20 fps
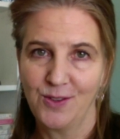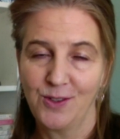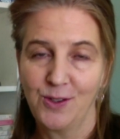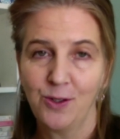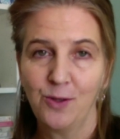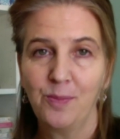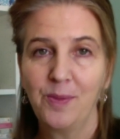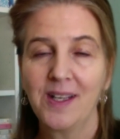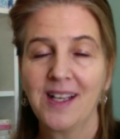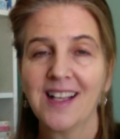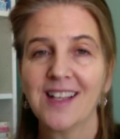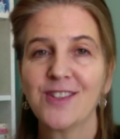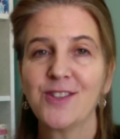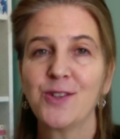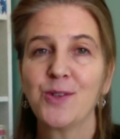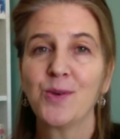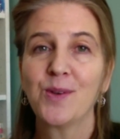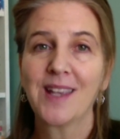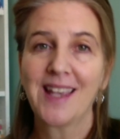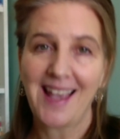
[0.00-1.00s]
Do it
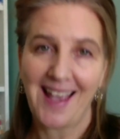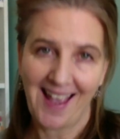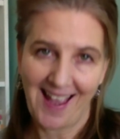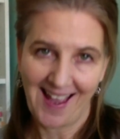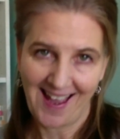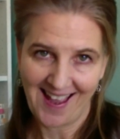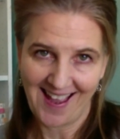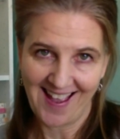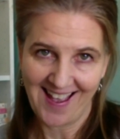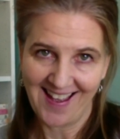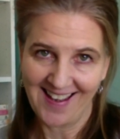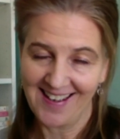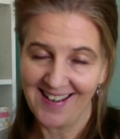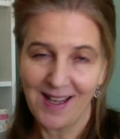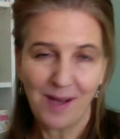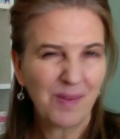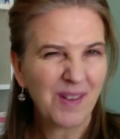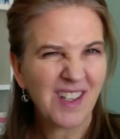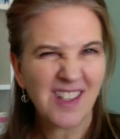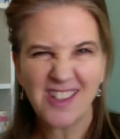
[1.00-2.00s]
because you can,
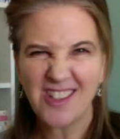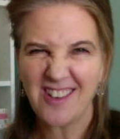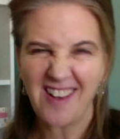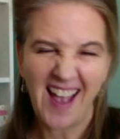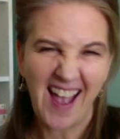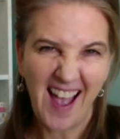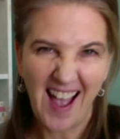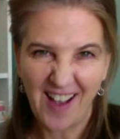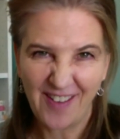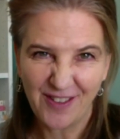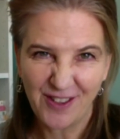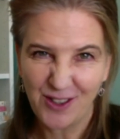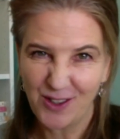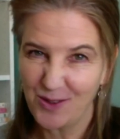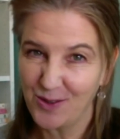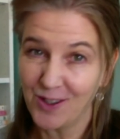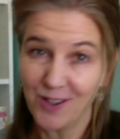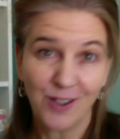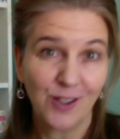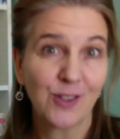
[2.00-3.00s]
not because you have
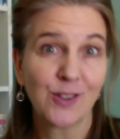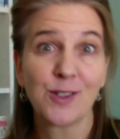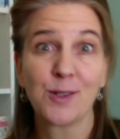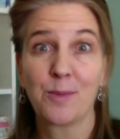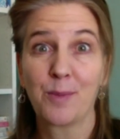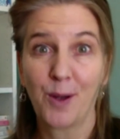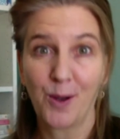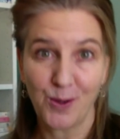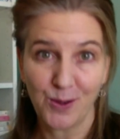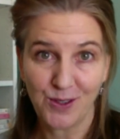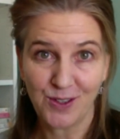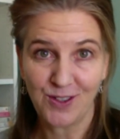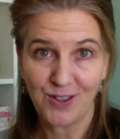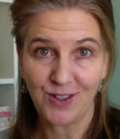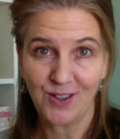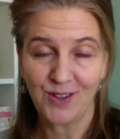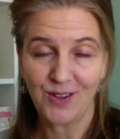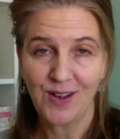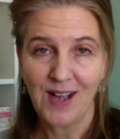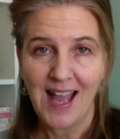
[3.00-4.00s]
to or you're supposed
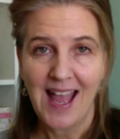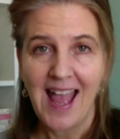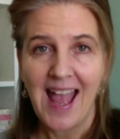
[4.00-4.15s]
to.